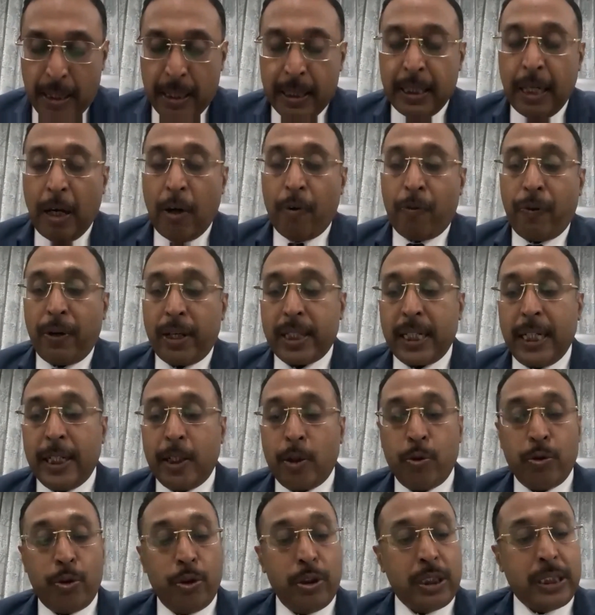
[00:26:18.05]

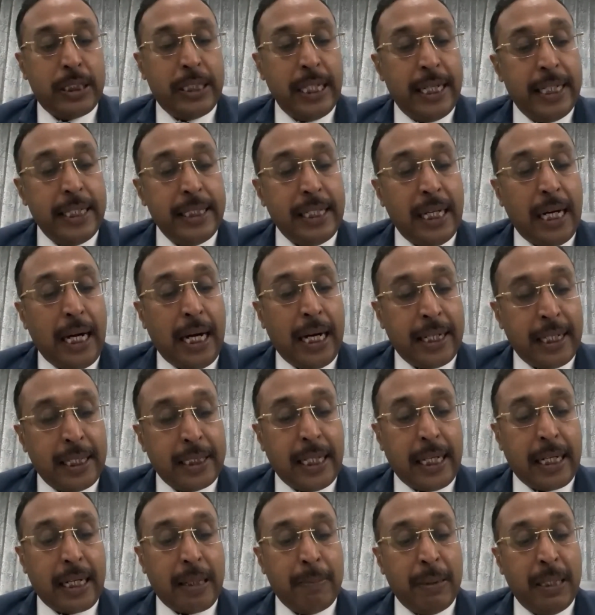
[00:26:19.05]
there is
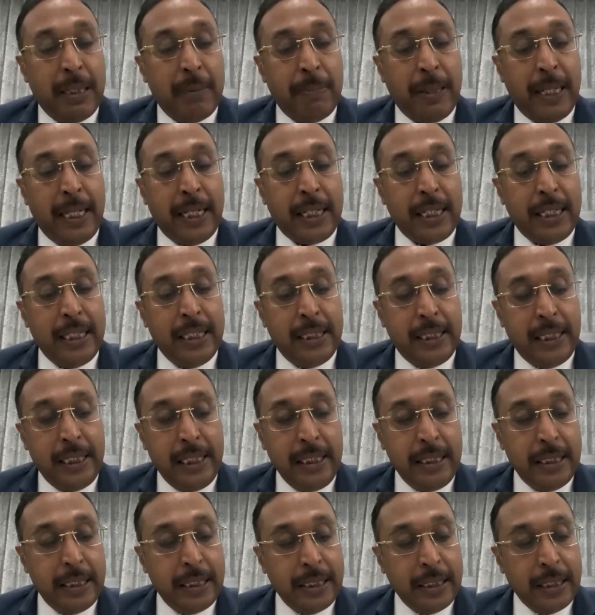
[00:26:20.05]
another amendment in
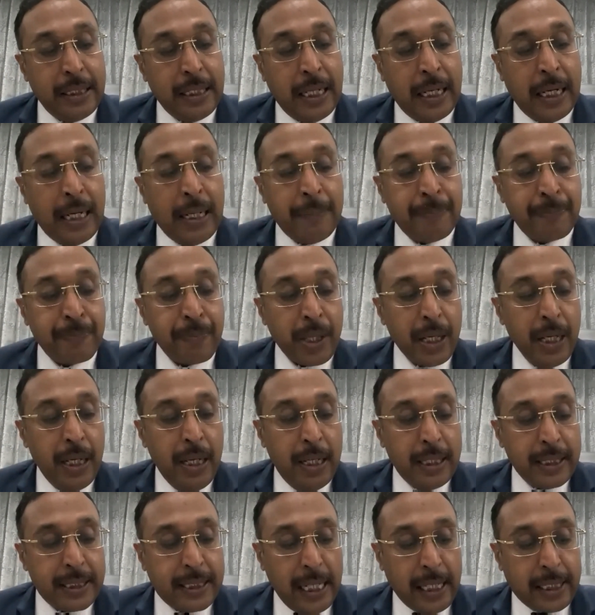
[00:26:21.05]
the
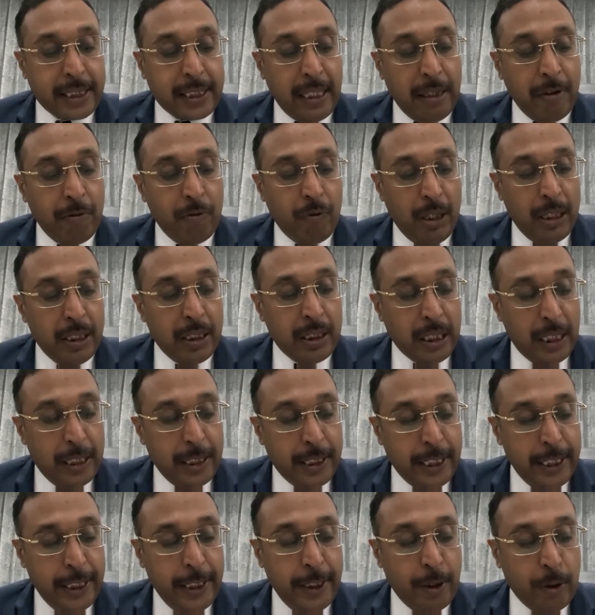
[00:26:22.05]
section
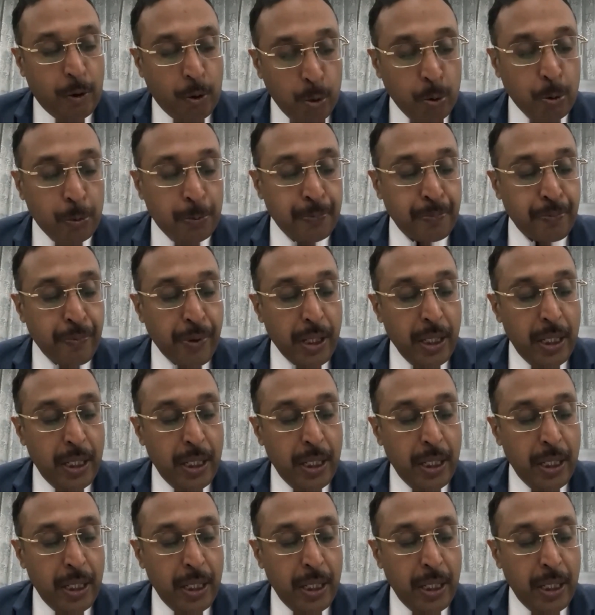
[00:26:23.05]
132.